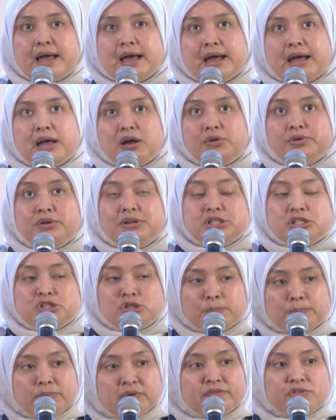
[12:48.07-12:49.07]
On the
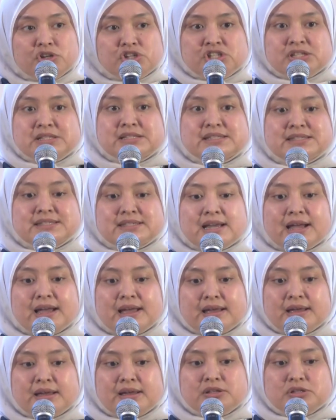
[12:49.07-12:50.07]
supervision's
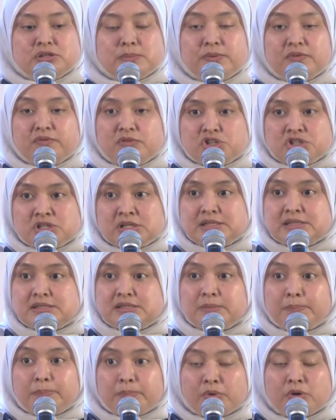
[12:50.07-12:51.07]

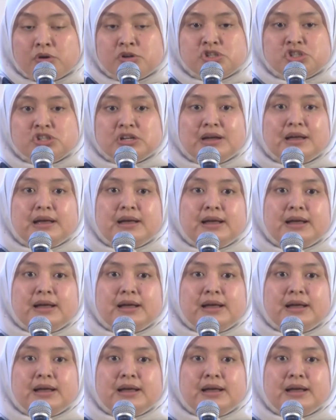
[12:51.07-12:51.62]
approach,